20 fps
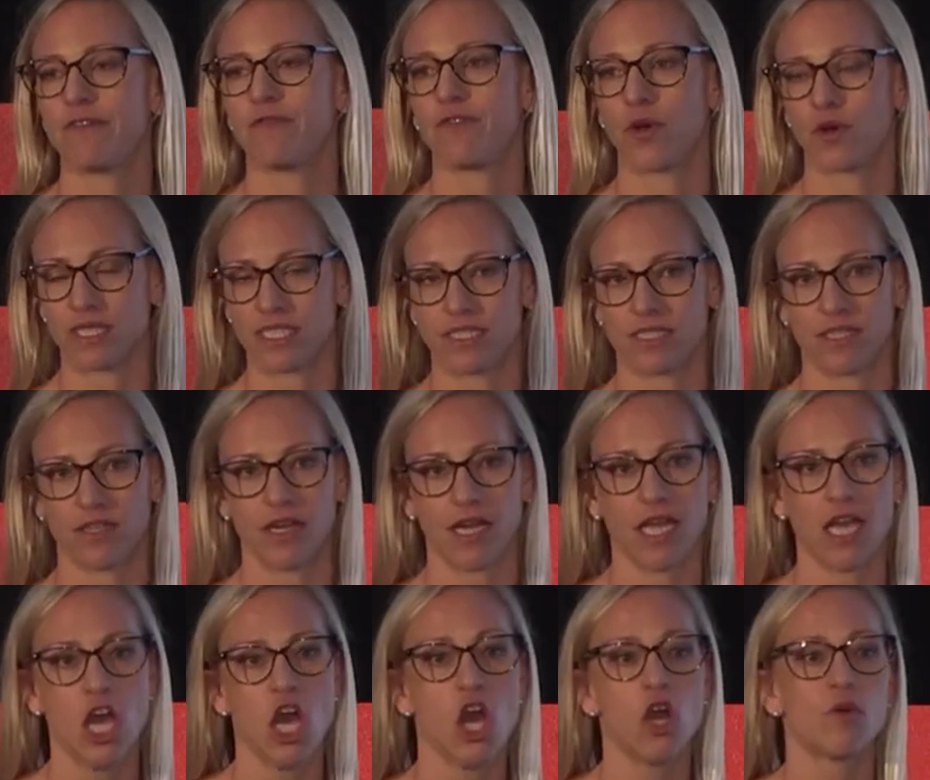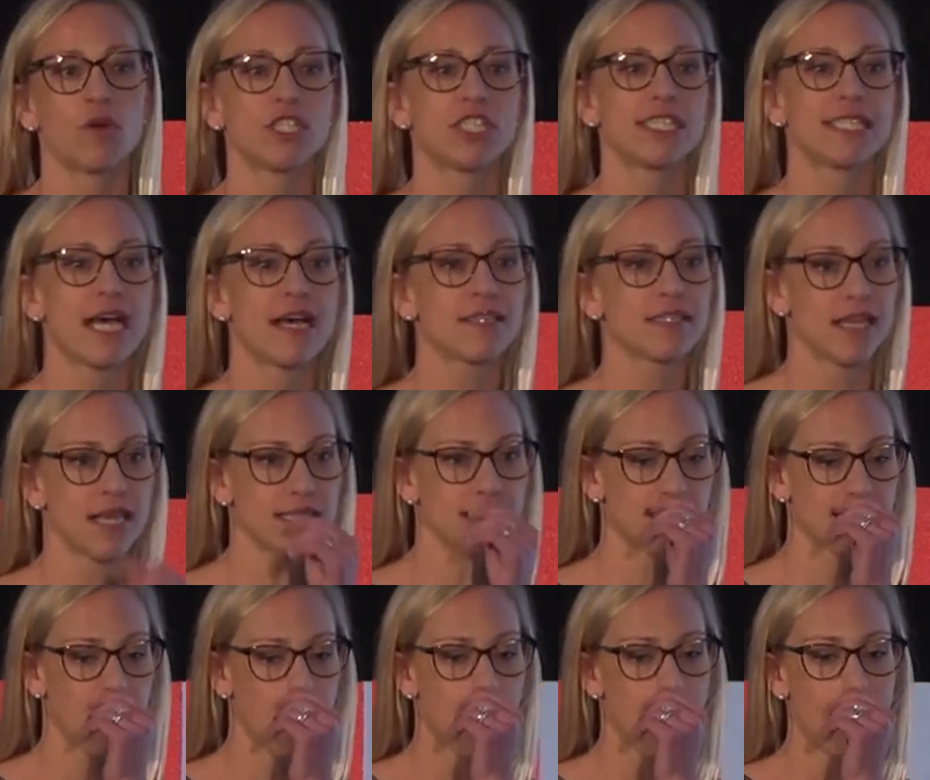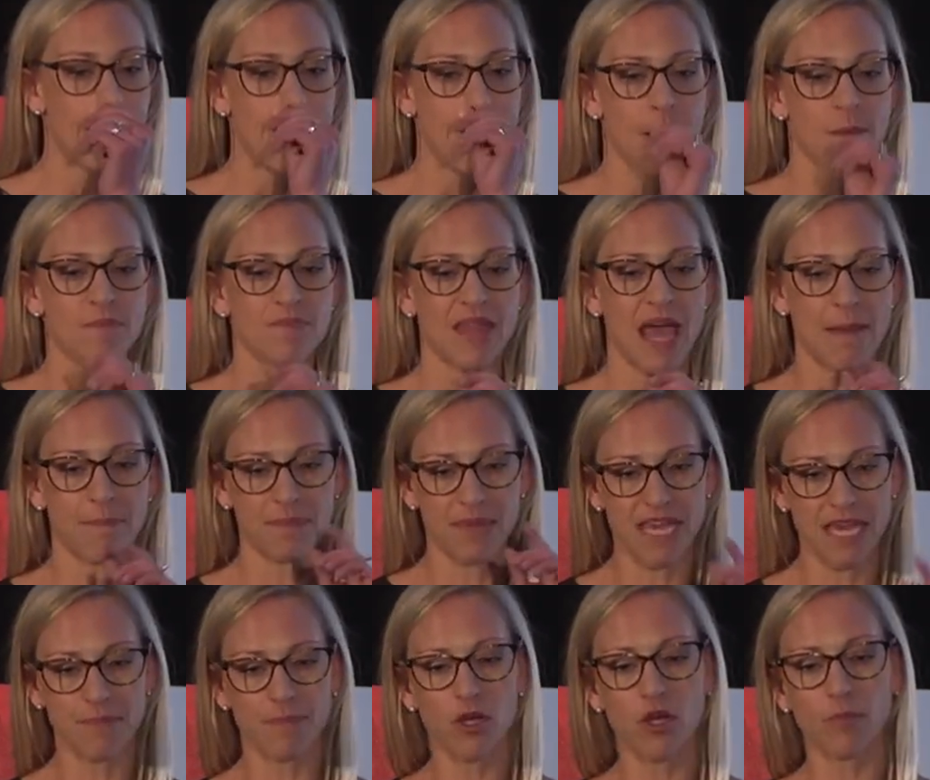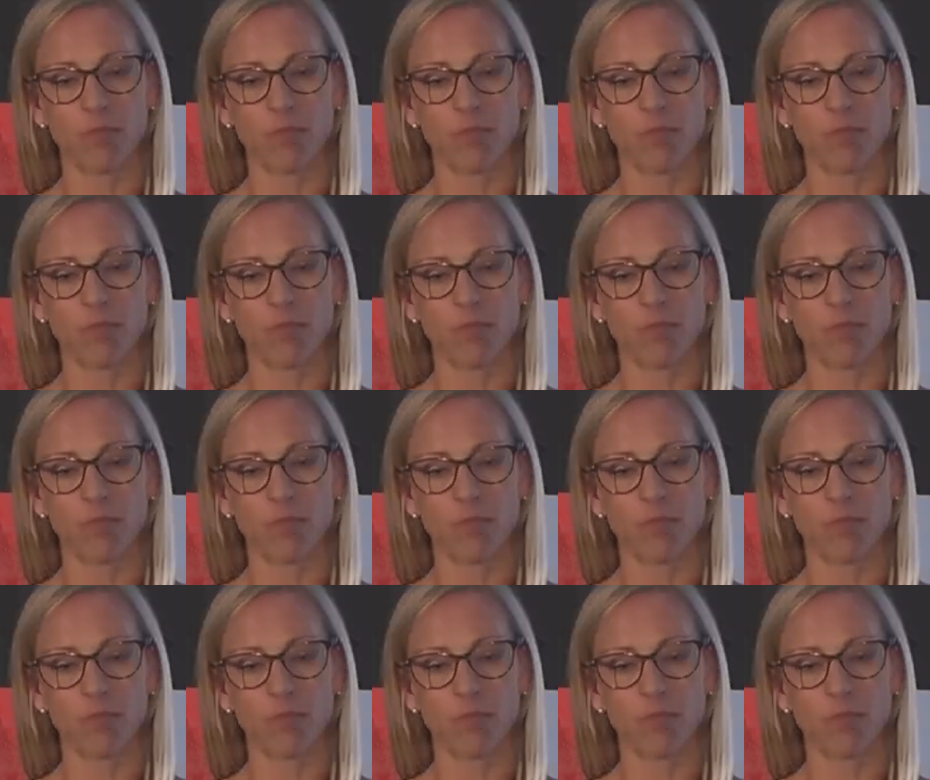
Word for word: focus theory, which tells us that people